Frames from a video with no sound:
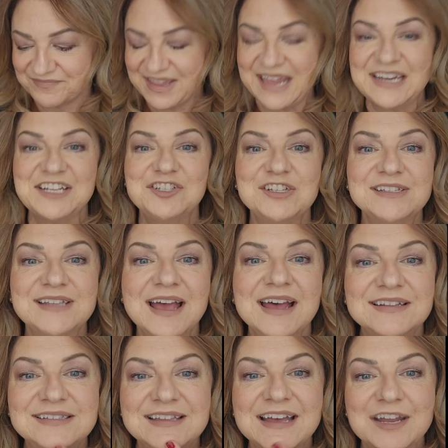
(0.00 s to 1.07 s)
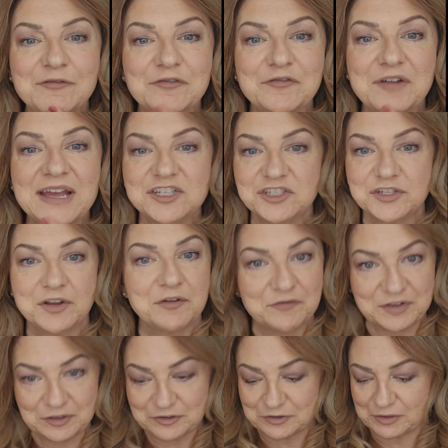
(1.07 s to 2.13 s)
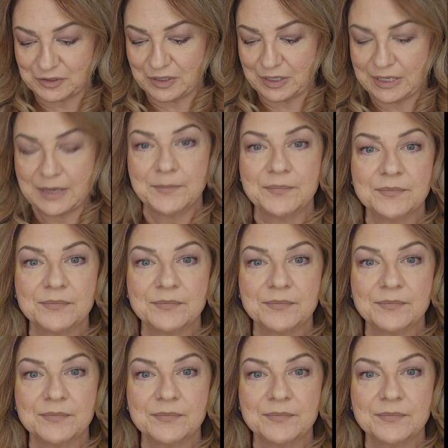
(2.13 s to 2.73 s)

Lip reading: And it just adds that fresh, filtered look.